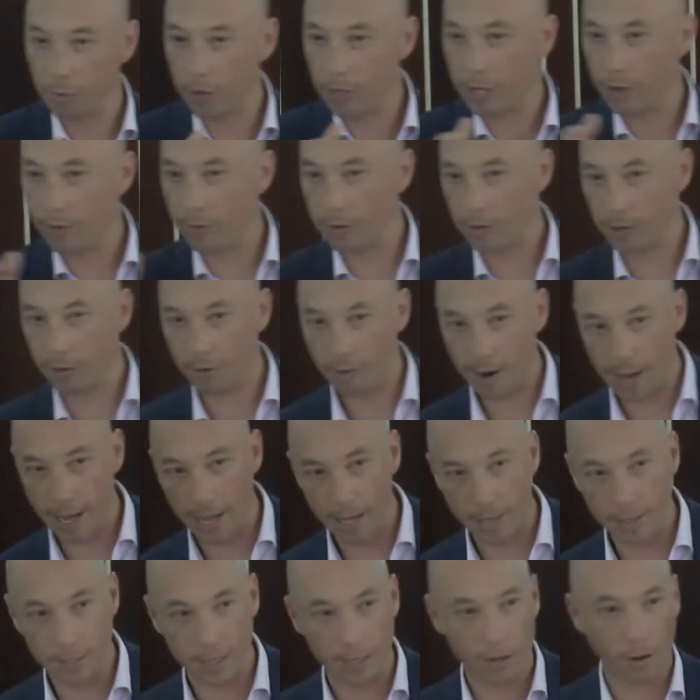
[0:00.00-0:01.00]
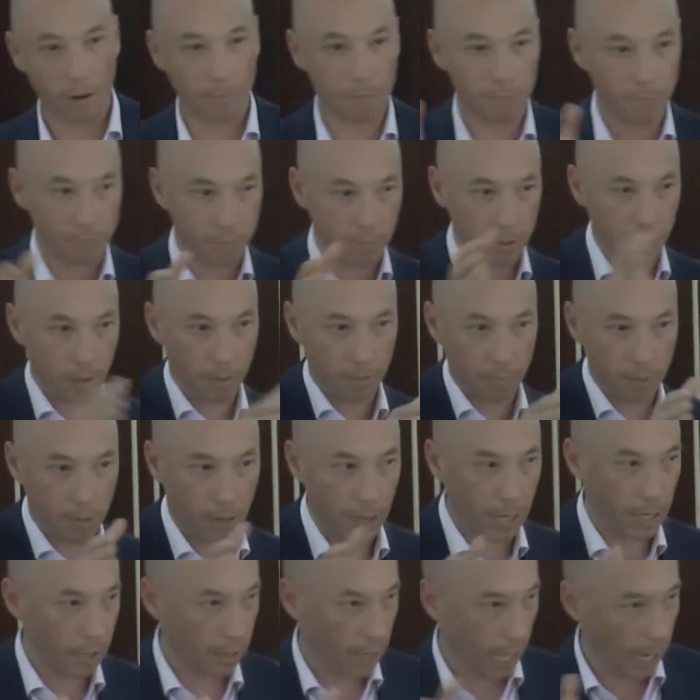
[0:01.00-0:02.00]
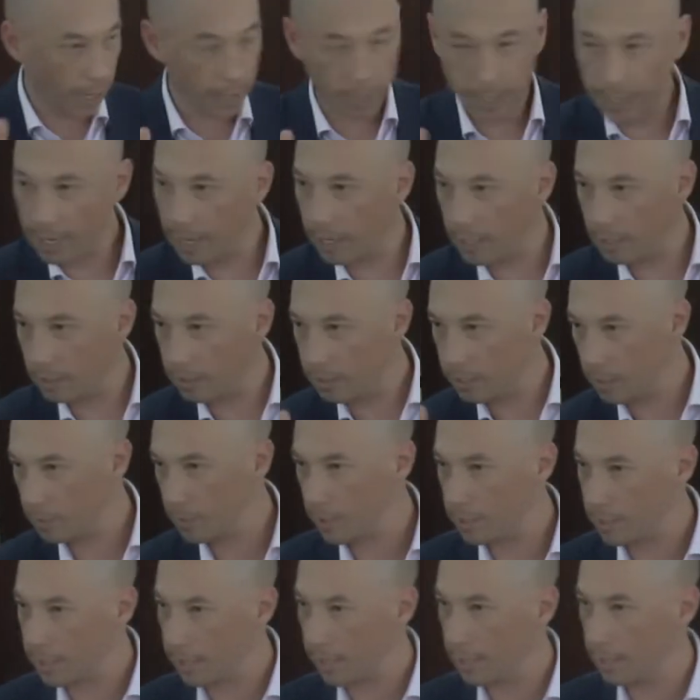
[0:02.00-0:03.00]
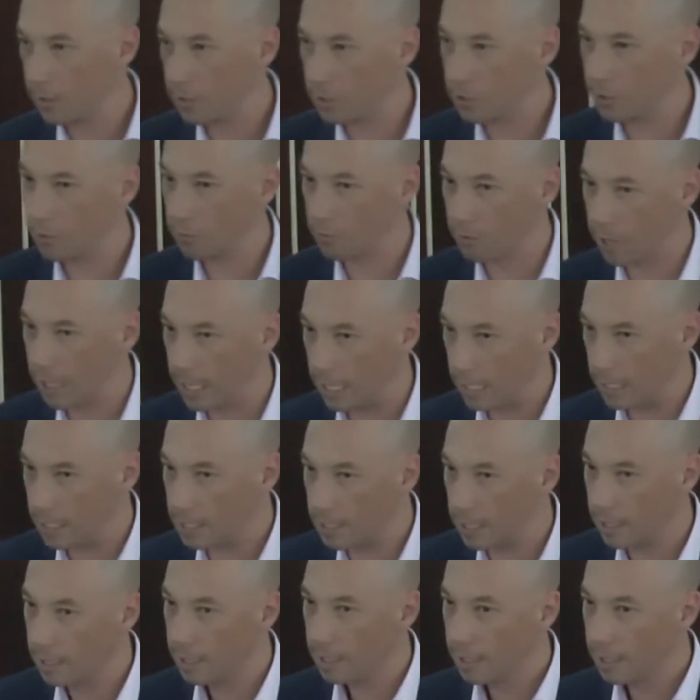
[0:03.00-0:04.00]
We're going around and I'm uh, allocating some of the teens to read.